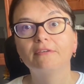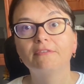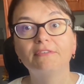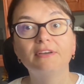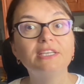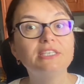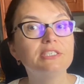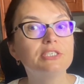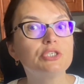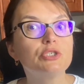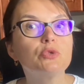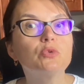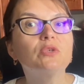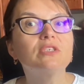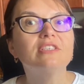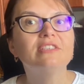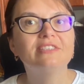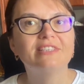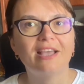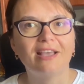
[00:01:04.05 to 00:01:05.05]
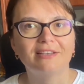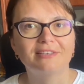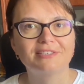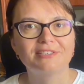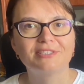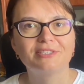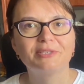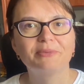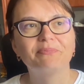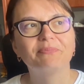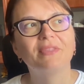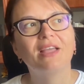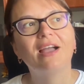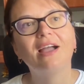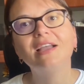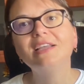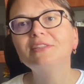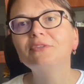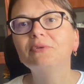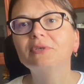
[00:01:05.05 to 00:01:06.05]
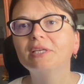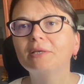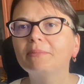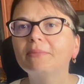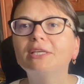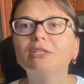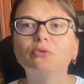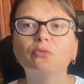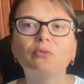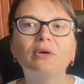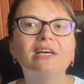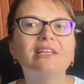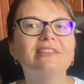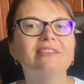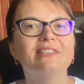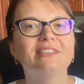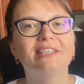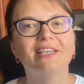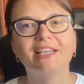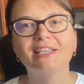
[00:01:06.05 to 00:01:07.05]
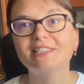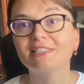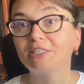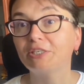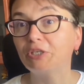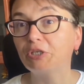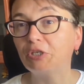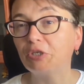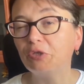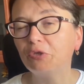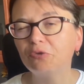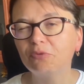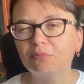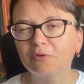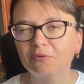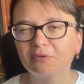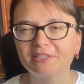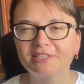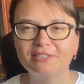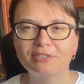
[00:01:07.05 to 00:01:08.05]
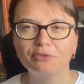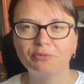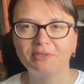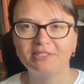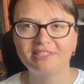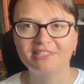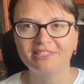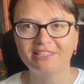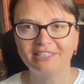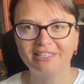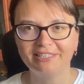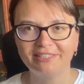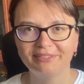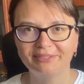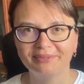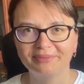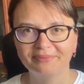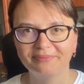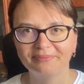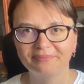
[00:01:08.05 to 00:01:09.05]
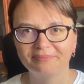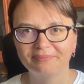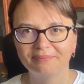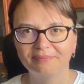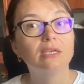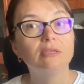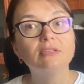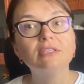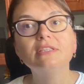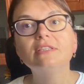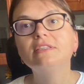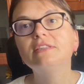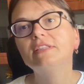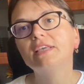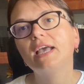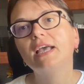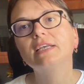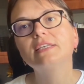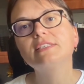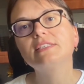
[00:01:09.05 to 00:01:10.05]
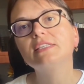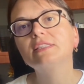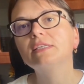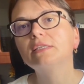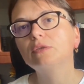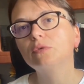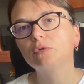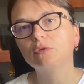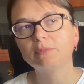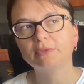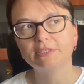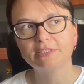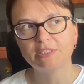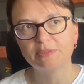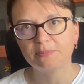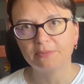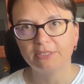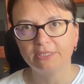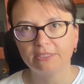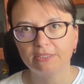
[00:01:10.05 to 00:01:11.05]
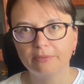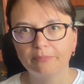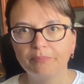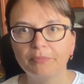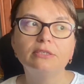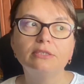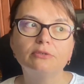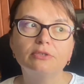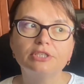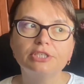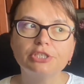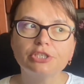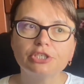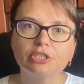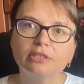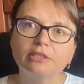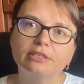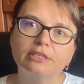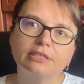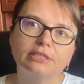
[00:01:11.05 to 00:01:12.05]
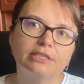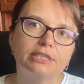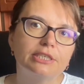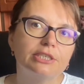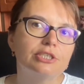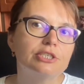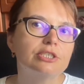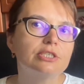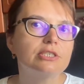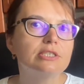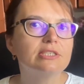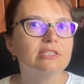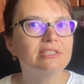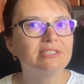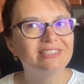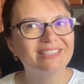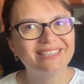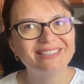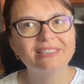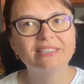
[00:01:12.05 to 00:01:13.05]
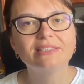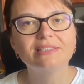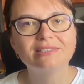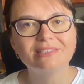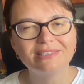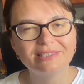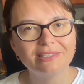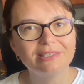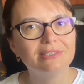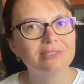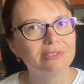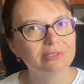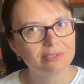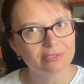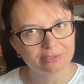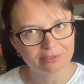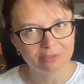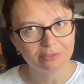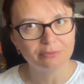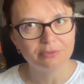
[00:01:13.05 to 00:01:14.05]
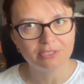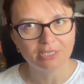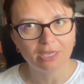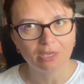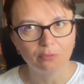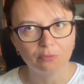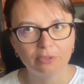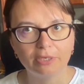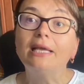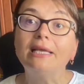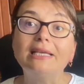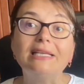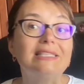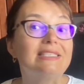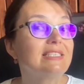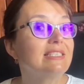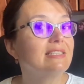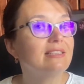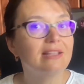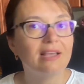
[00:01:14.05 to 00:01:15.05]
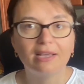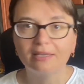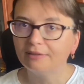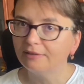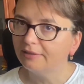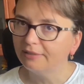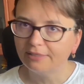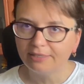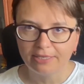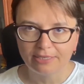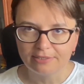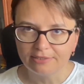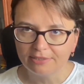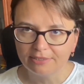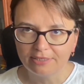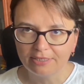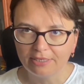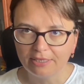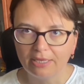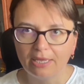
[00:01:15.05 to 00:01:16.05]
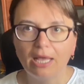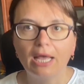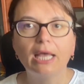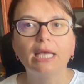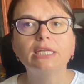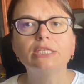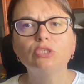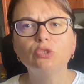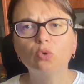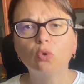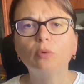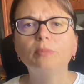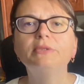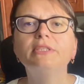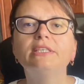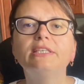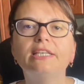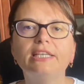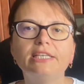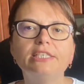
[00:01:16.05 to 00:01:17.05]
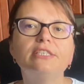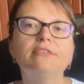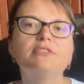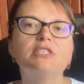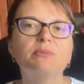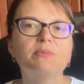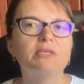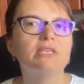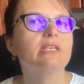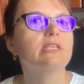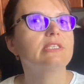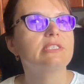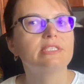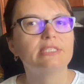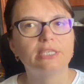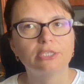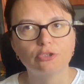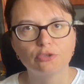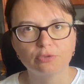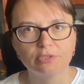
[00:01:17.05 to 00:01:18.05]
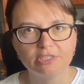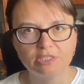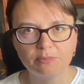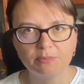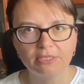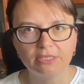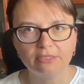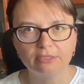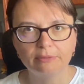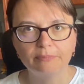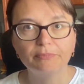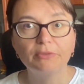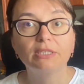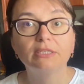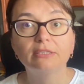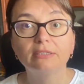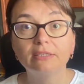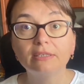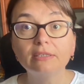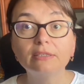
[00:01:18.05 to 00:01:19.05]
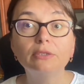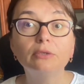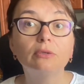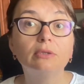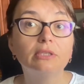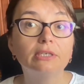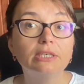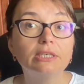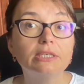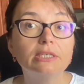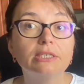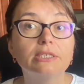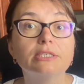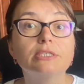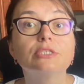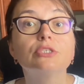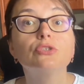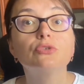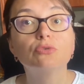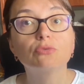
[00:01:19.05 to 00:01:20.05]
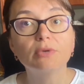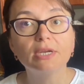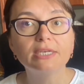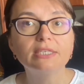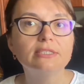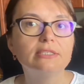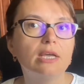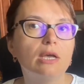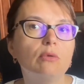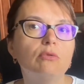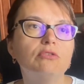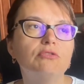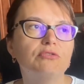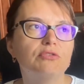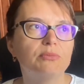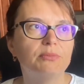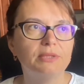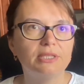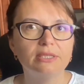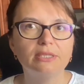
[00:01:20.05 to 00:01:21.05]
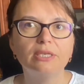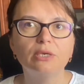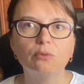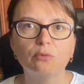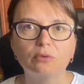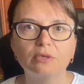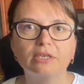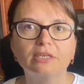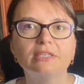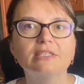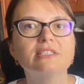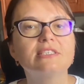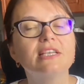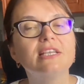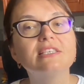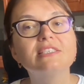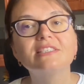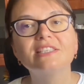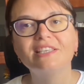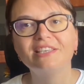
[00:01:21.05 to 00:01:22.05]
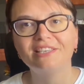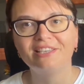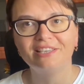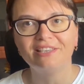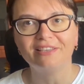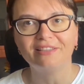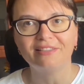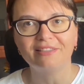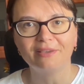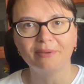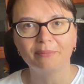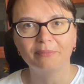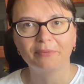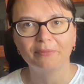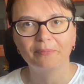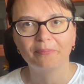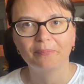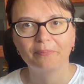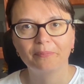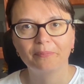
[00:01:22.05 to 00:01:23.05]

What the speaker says: Find a short text. I'd recommend one that has a humorous twist in it. Read the text at a normal speed. In traditional dictations, the tendency is to slow down. It's not the case here. Adopt a native speaker's natural speed. Tell your learners to write down familiar words as they hear them.